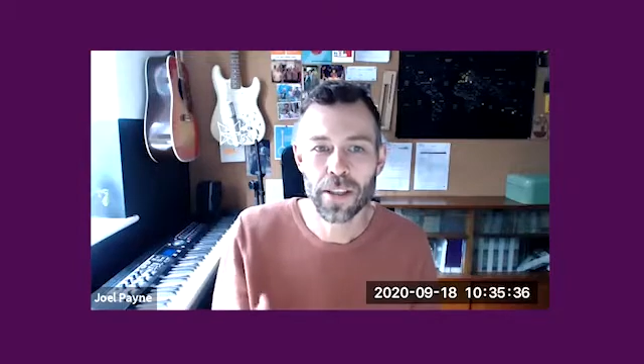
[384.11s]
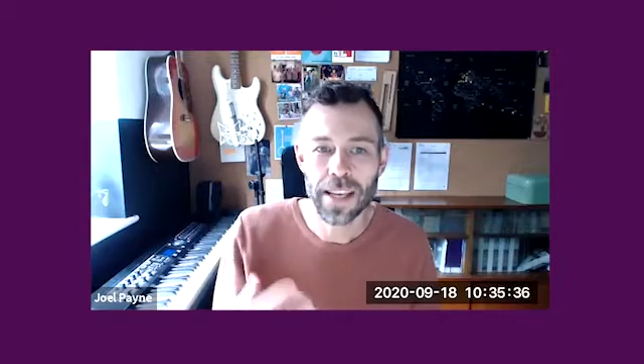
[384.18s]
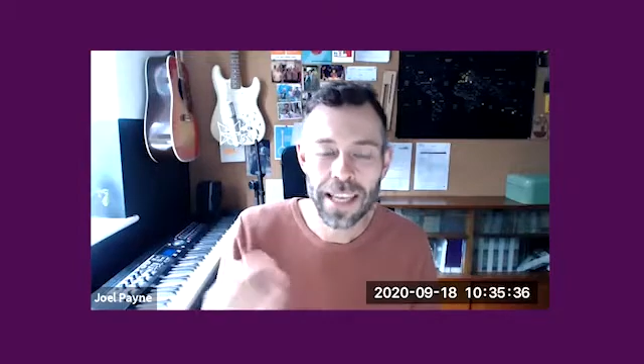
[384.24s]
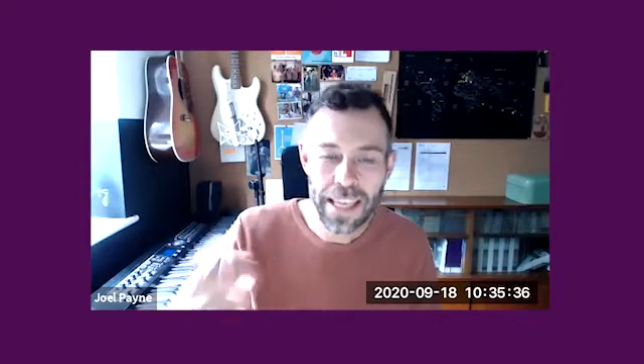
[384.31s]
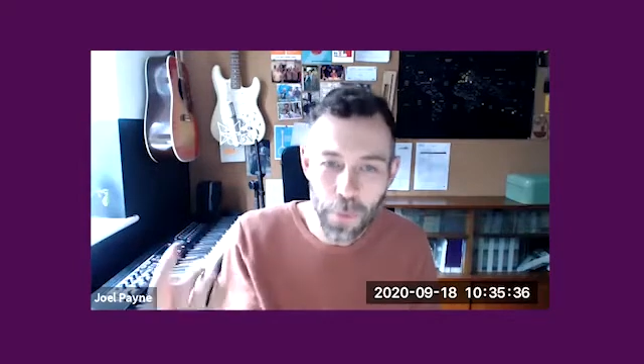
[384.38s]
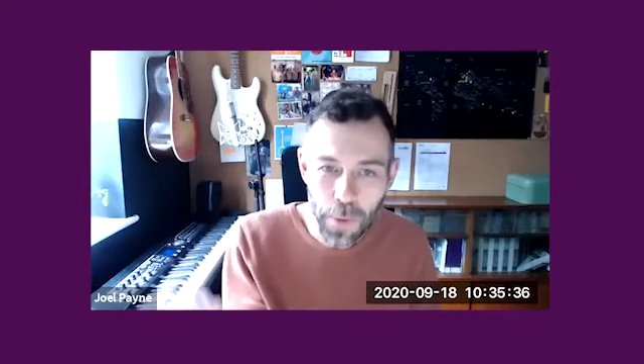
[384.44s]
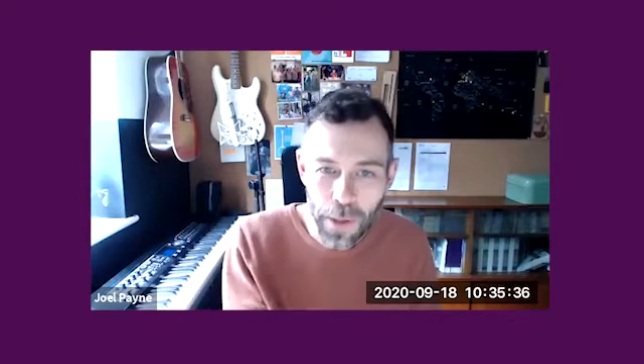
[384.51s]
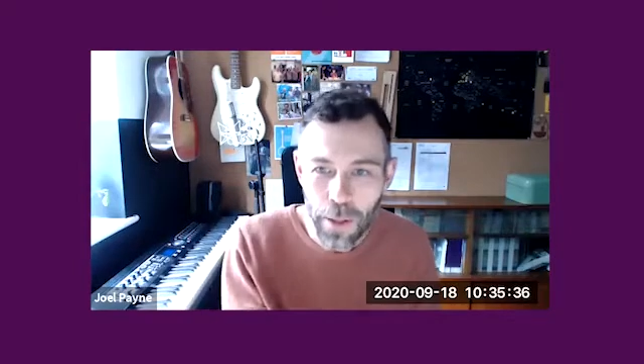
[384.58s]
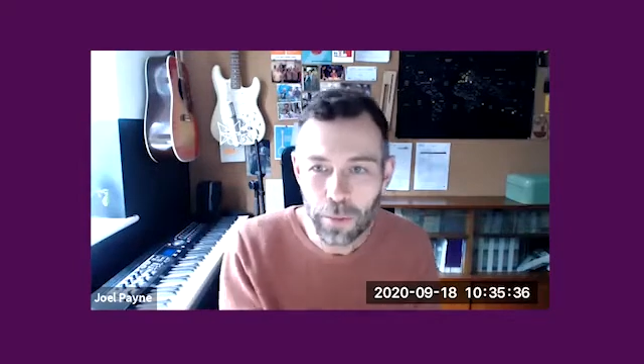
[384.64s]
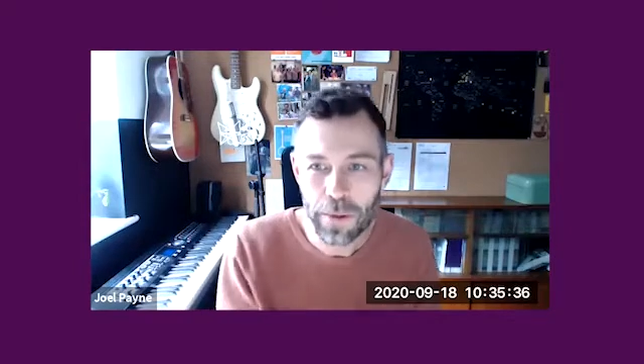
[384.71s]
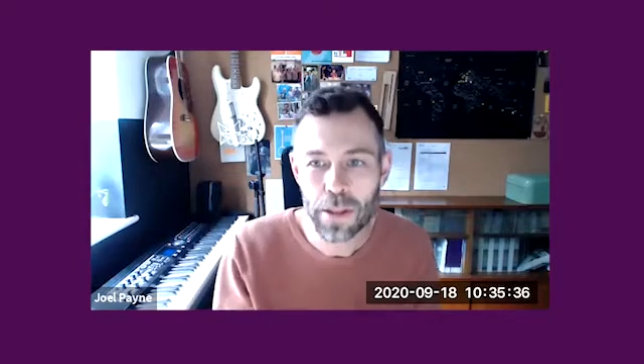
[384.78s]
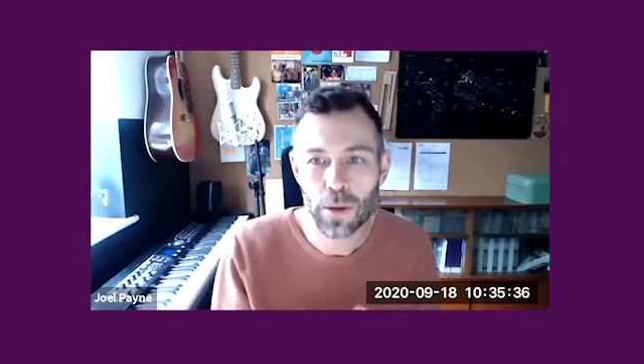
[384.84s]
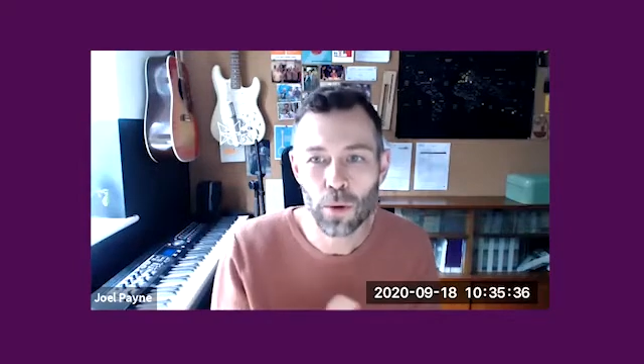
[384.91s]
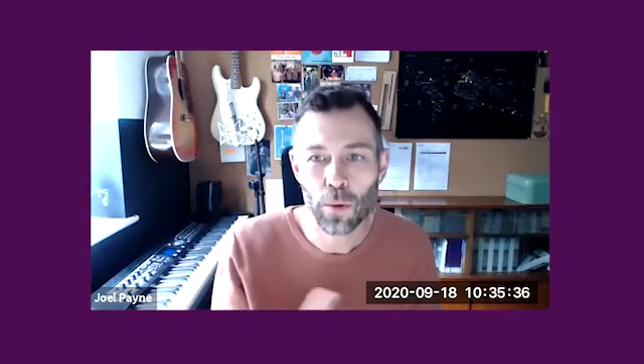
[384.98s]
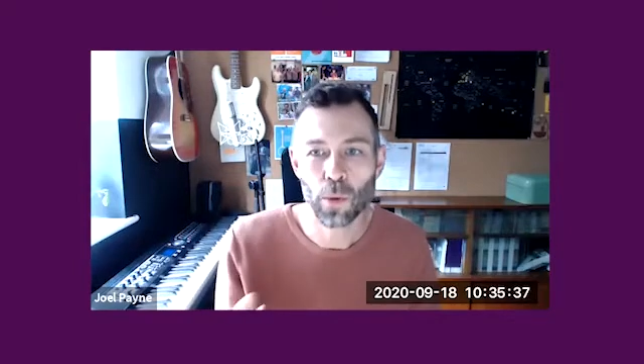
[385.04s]
that he will
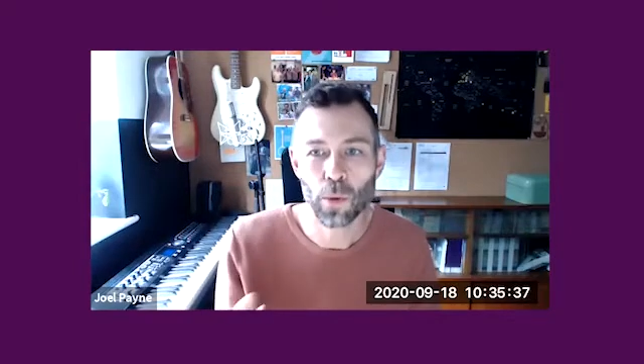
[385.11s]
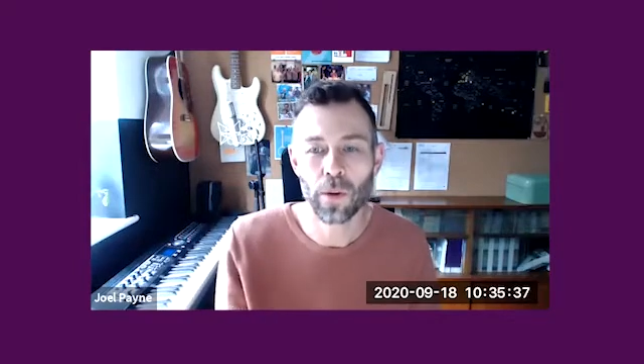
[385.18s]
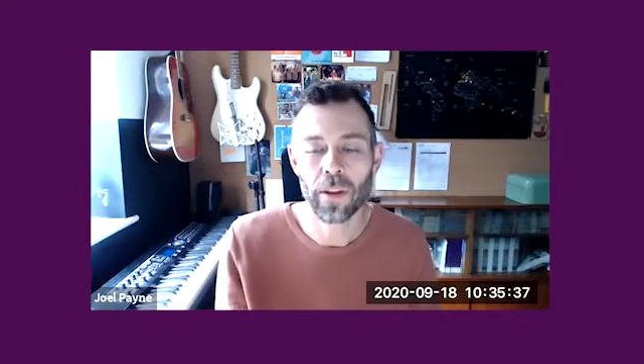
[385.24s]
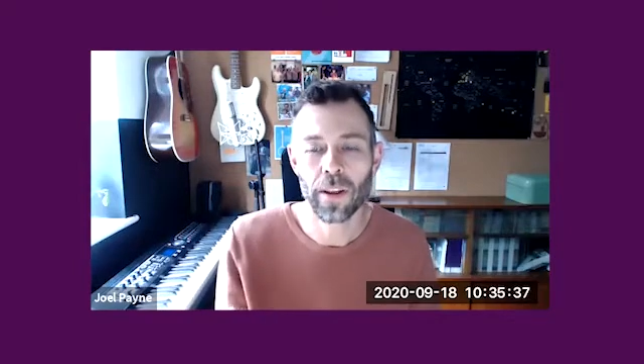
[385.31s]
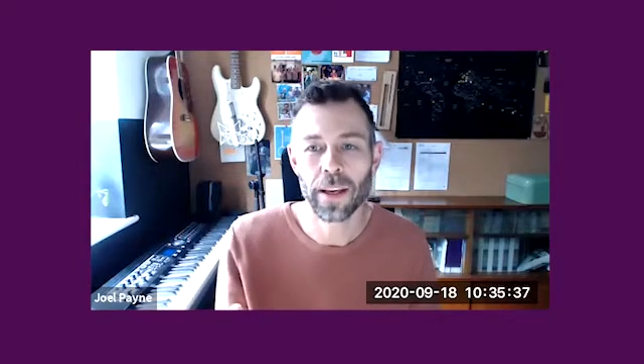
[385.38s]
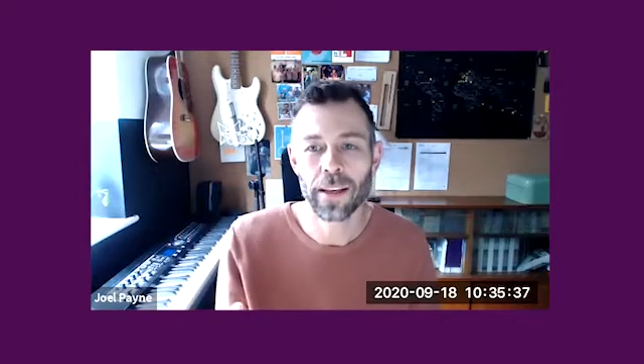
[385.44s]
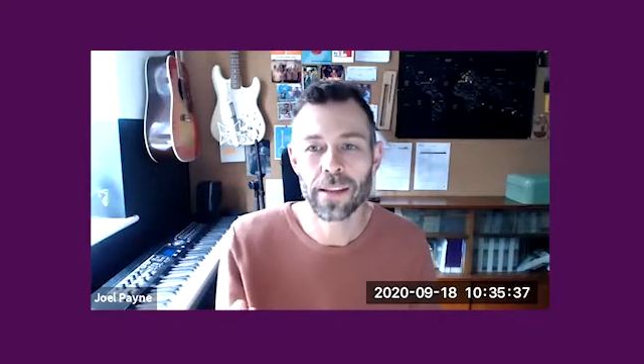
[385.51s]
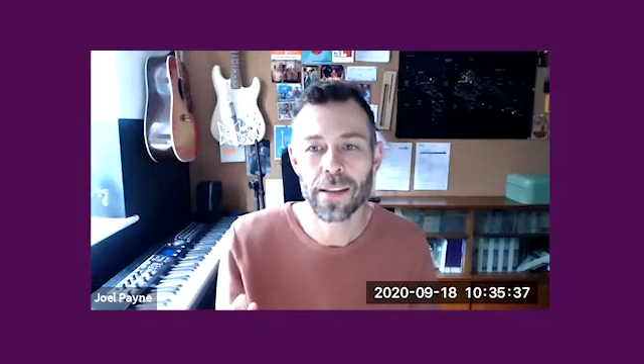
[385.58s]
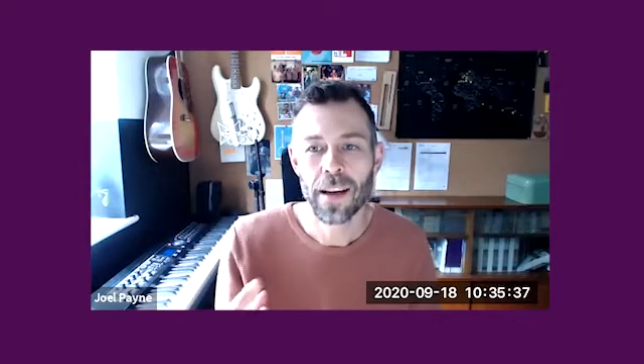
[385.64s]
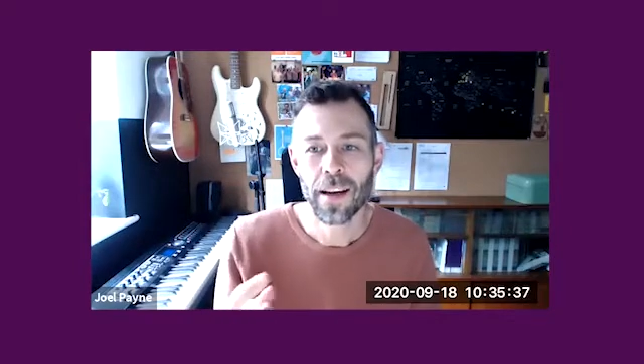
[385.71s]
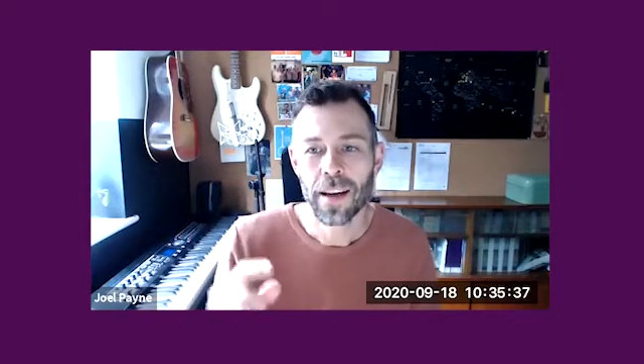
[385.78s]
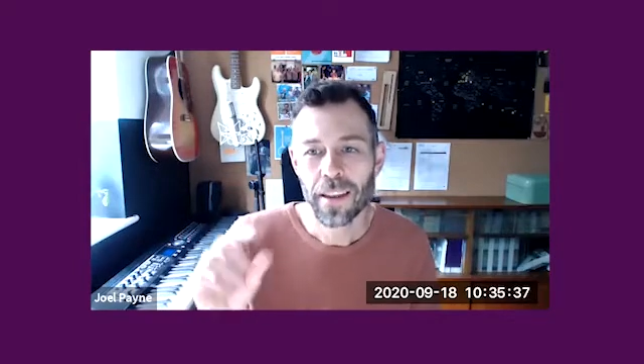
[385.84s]
restore all things,